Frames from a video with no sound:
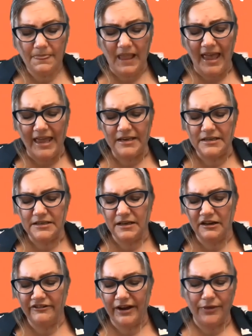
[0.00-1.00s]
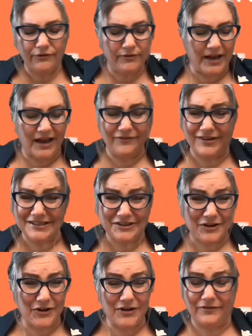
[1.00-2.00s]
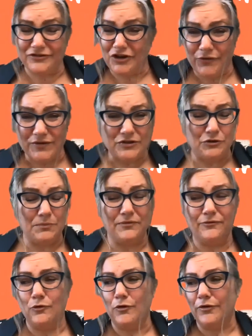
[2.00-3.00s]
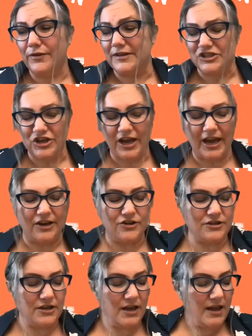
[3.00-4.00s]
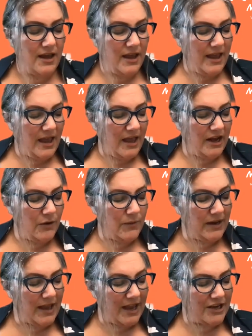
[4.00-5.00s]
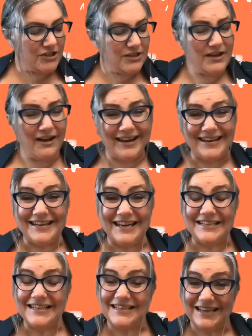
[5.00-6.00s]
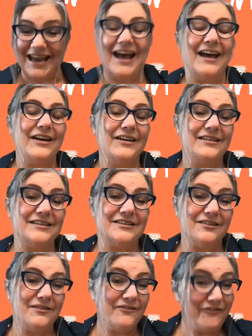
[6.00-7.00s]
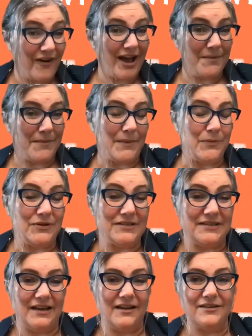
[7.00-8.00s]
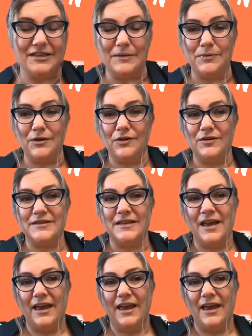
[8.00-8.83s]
And around 3.5 years ago, I've told the story before, things changed. And I went, actually, I need to target via my personality, because